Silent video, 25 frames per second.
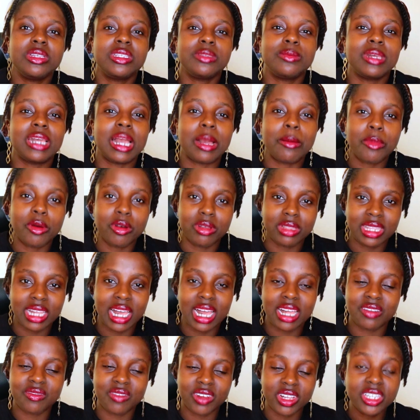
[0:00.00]
me speak about
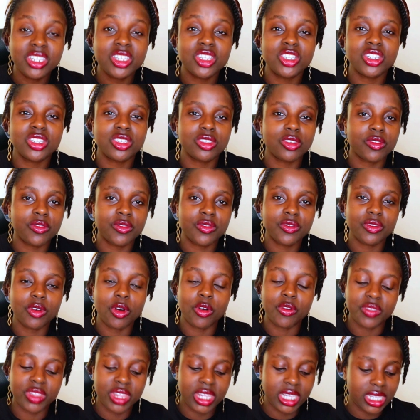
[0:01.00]
the advantages
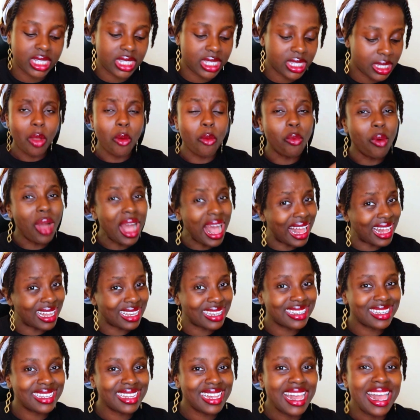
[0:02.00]
of this.
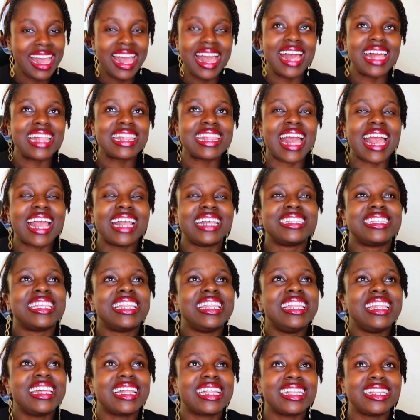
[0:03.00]
One, there is
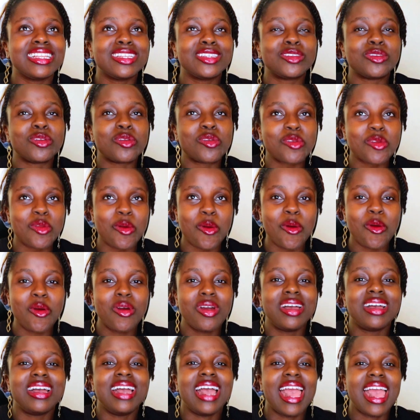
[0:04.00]
little to
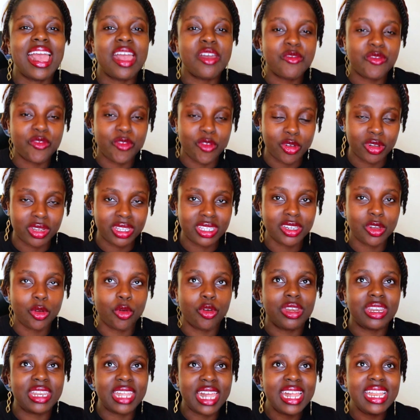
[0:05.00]
no effort
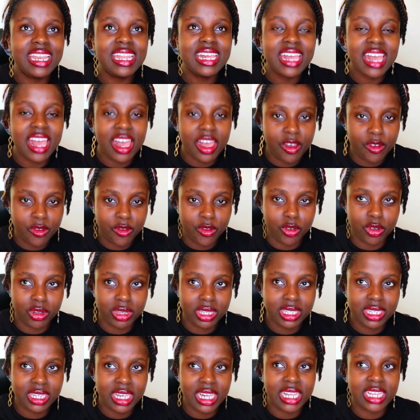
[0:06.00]
or daily
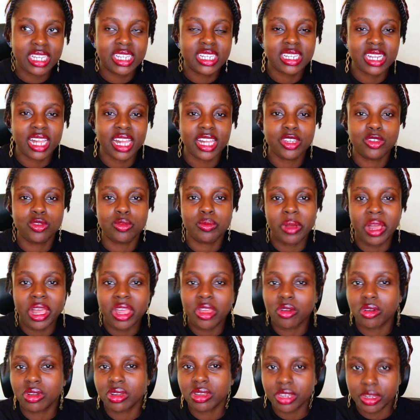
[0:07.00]
effort in trying to buy
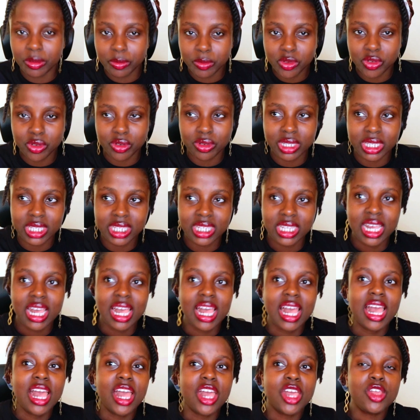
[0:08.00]
your cryptos.
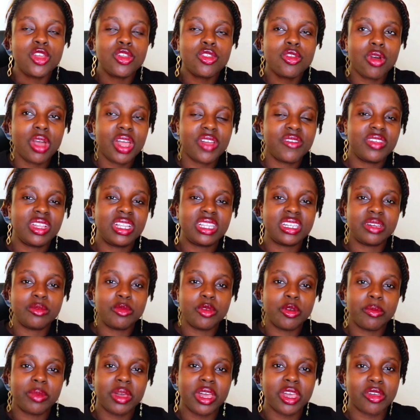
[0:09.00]
You know, every
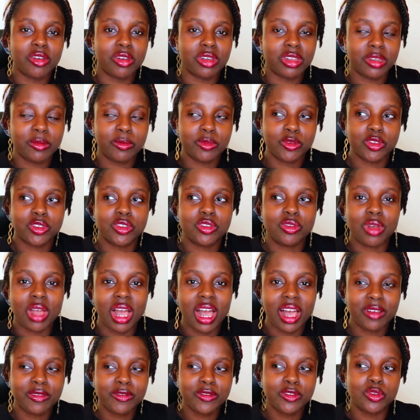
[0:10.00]
time you buy your cryptos, you
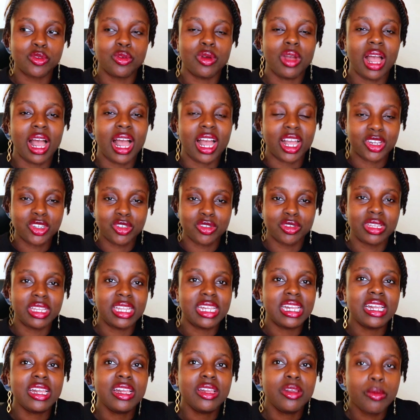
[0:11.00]
have to
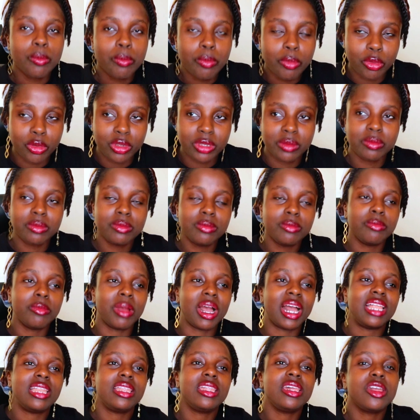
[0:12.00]
actually put
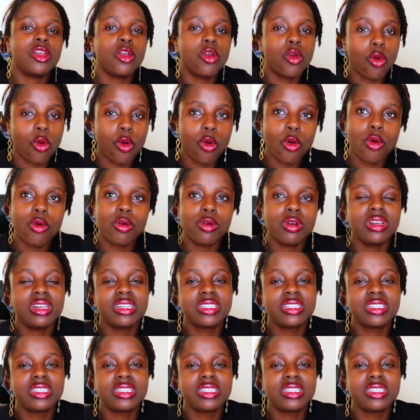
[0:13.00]
money, go